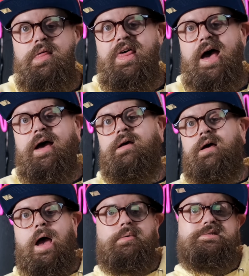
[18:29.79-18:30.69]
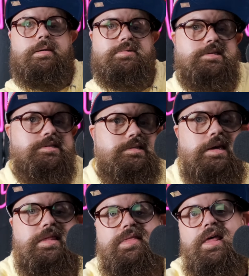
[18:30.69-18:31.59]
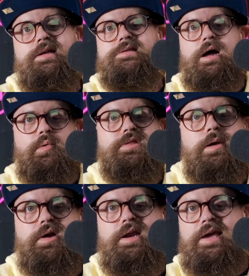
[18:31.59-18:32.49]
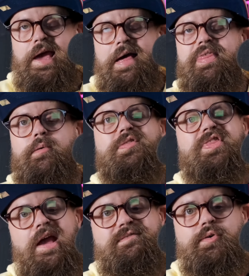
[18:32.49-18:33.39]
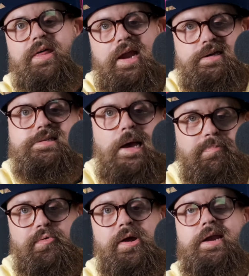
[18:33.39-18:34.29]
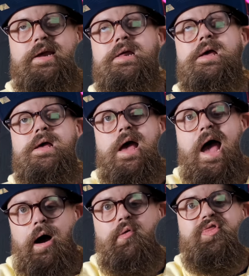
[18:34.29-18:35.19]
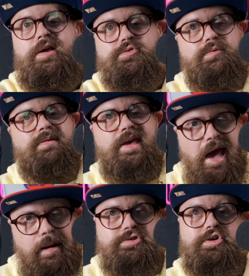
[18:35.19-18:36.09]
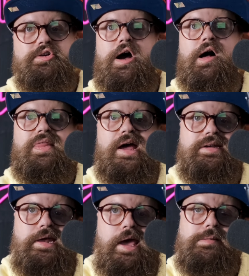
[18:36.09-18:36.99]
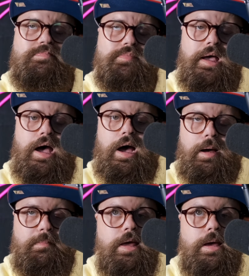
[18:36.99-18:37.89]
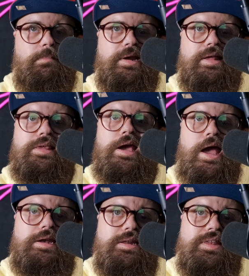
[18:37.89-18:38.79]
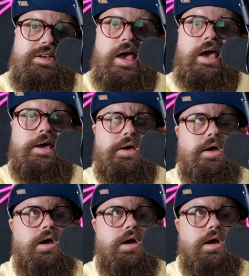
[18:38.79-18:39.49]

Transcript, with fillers: that I was able to see that that's not what they were gonna get. They were thankful that I separated how things would be captured on that day. Um, but at the end of the day,